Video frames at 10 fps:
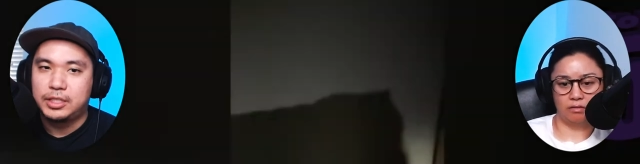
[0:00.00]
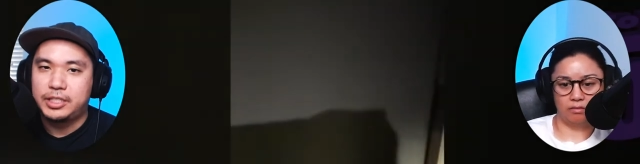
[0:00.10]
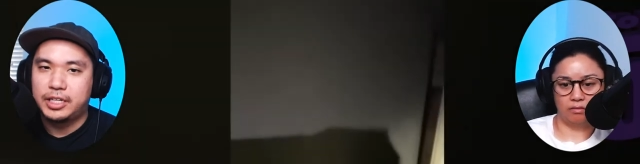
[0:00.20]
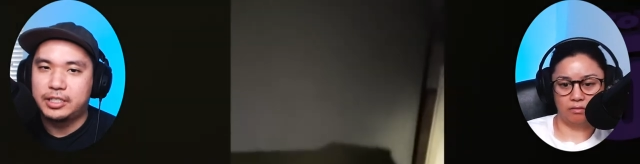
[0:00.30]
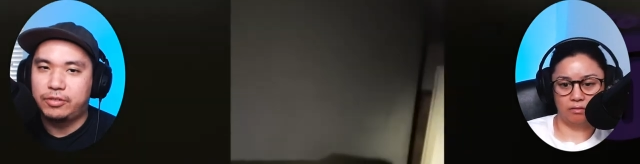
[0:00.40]

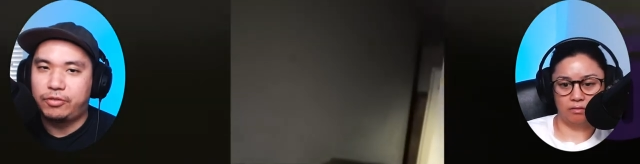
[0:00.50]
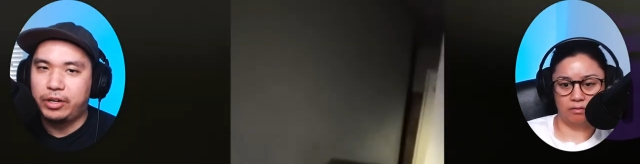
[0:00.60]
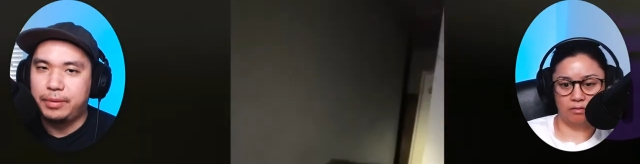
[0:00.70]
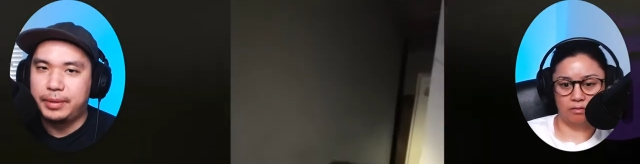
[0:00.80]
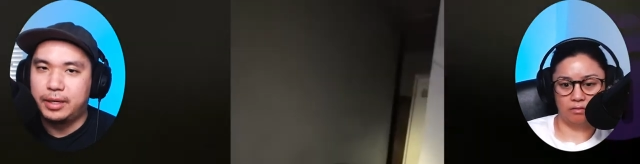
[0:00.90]
Speaker 1: Jack is
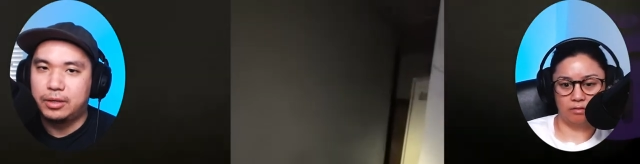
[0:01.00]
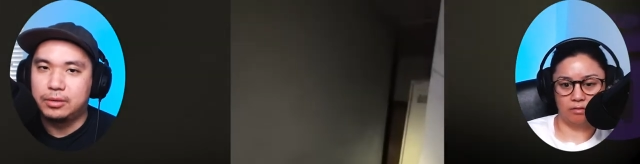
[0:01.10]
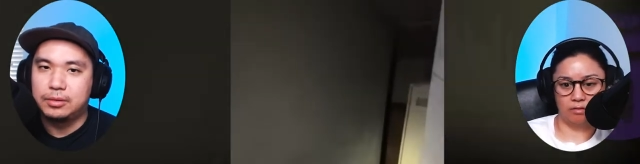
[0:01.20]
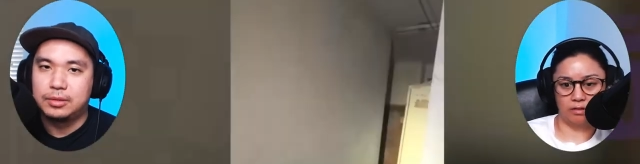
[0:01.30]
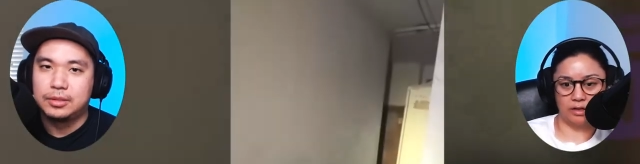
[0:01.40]
freaking me out.
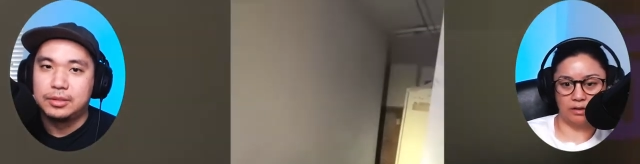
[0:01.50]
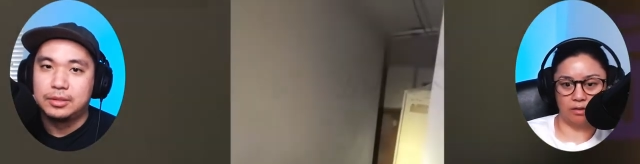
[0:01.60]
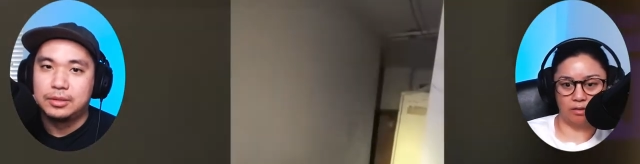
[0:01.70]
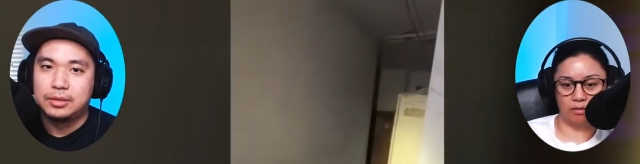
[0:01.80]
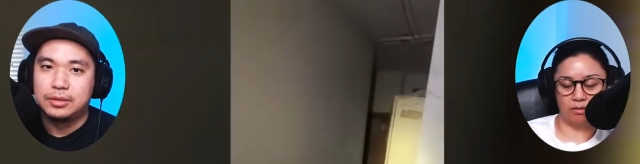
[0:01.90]
I
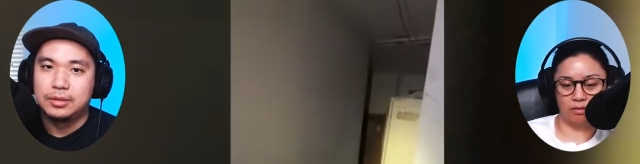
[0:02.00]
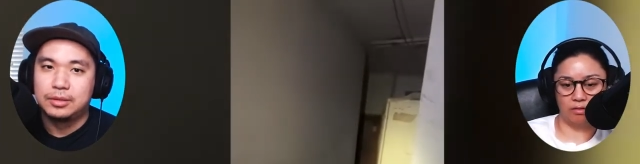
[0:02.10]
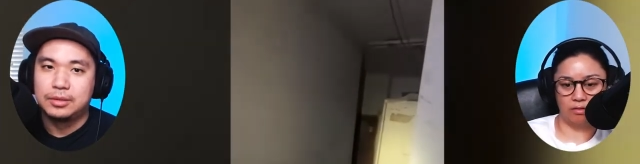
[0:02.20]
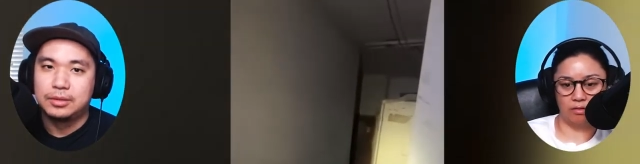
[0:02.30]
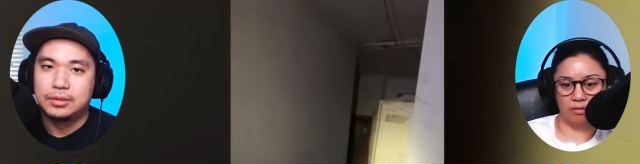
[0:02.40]
know.
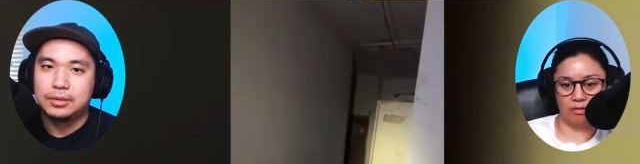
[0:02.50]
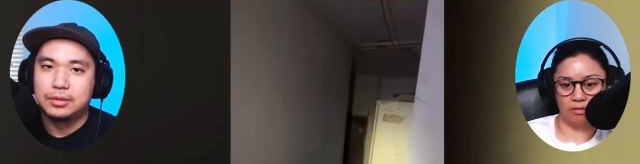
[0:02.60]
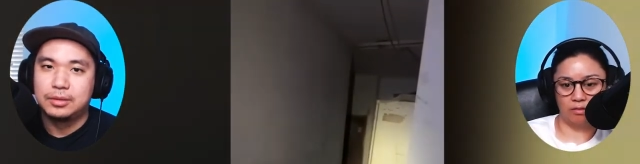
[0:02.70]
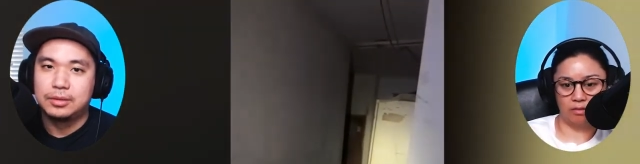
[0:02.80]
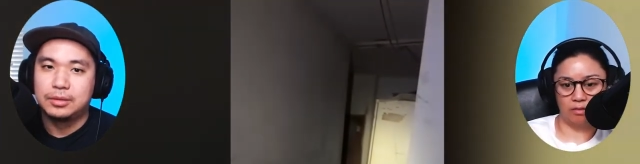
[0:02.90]
You
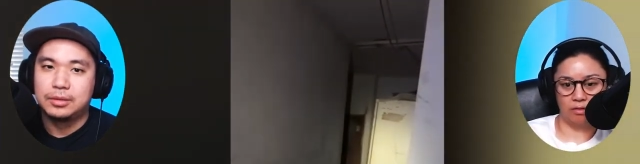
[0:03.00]
head?